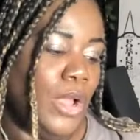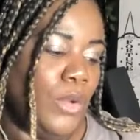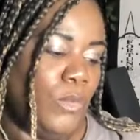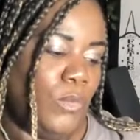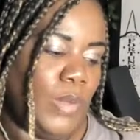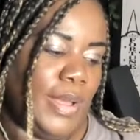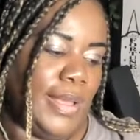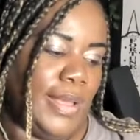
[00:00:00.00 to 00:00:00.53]

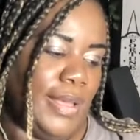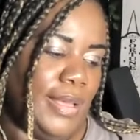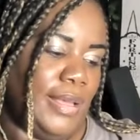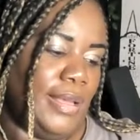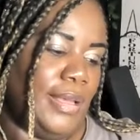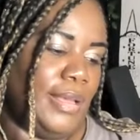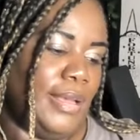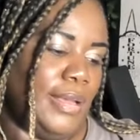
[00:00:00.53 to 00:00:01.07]

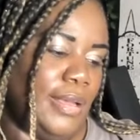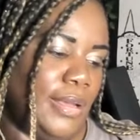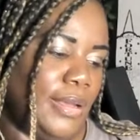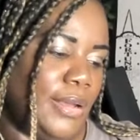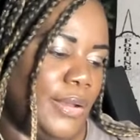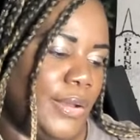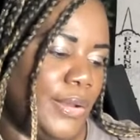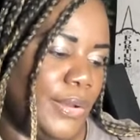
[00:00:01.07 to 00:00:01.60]

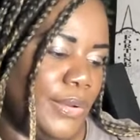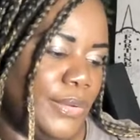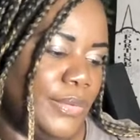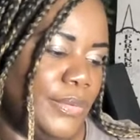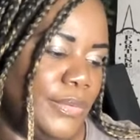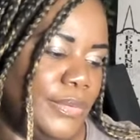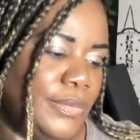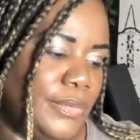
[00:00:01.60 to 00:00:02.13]
Wow.
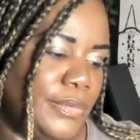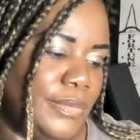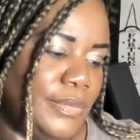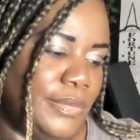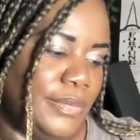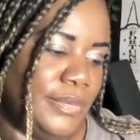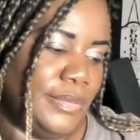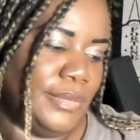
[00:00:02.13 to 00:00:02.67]

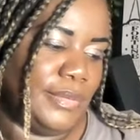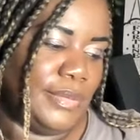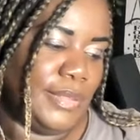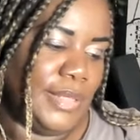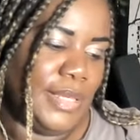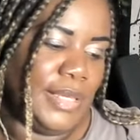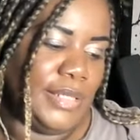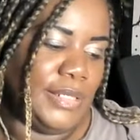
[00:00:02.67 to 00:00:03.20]

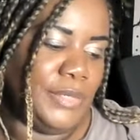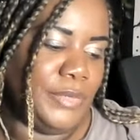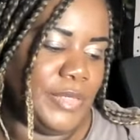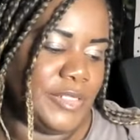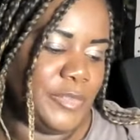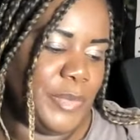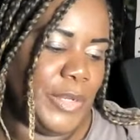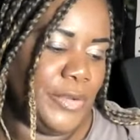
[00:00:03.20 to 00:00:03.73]
Look
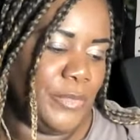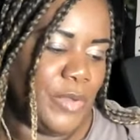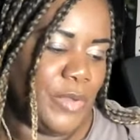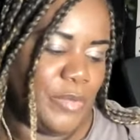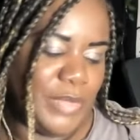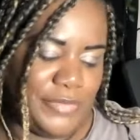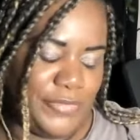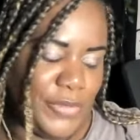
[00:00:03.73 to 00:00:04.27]
what Spirit
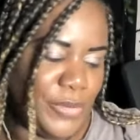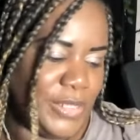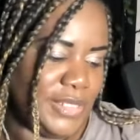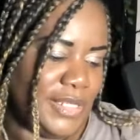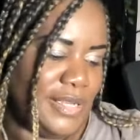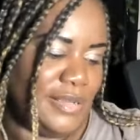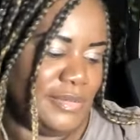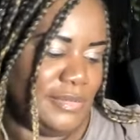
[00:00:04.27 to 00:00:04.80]
want me to
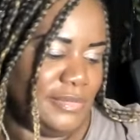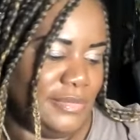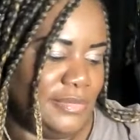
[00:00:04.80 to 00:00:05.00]
focus on.